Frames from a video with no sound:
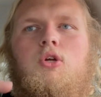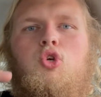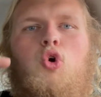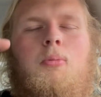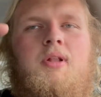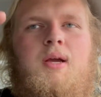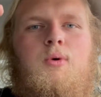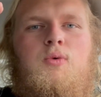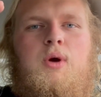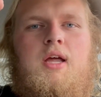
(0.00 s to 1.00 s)
normally it would
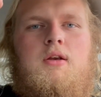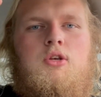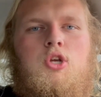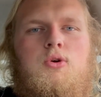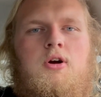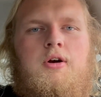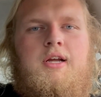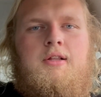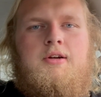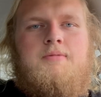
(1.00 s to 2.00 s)
have went new car
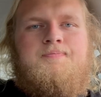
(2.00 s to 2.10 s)
dealer,